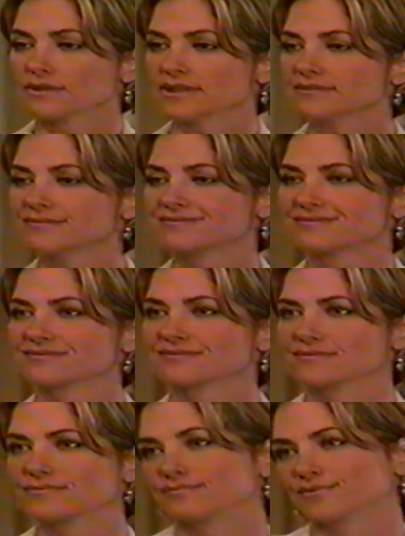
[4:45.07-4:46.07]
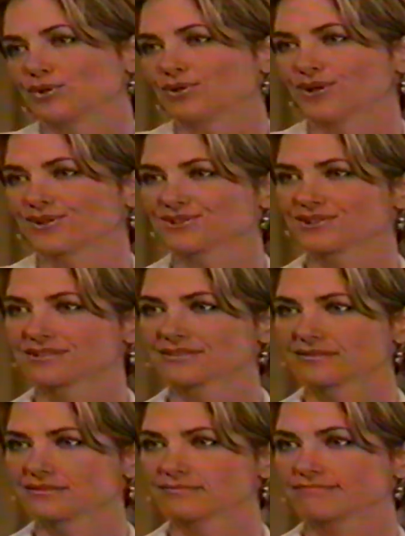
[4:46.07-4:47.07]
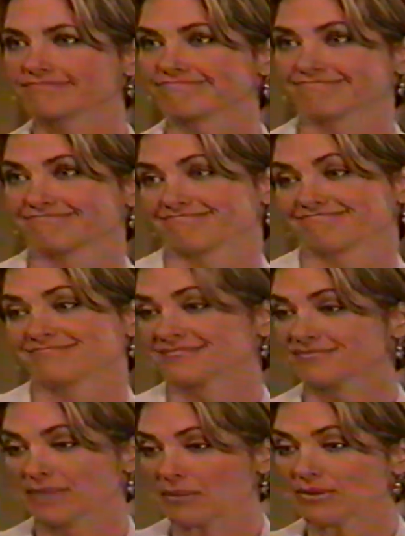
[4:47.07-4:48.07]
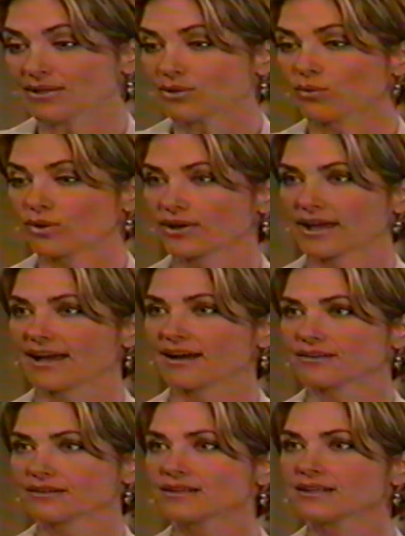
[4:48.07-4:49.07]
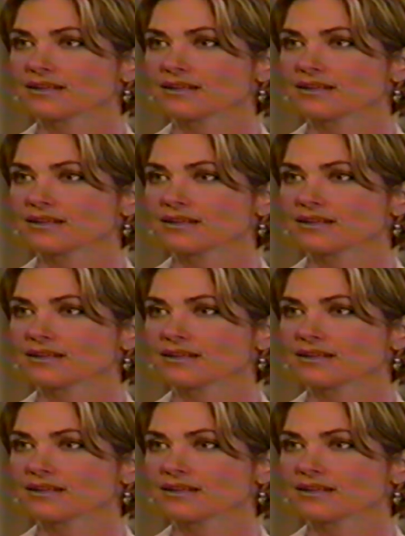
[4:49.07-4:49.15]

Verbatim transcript: Well, who knows? Maybe it'll work out.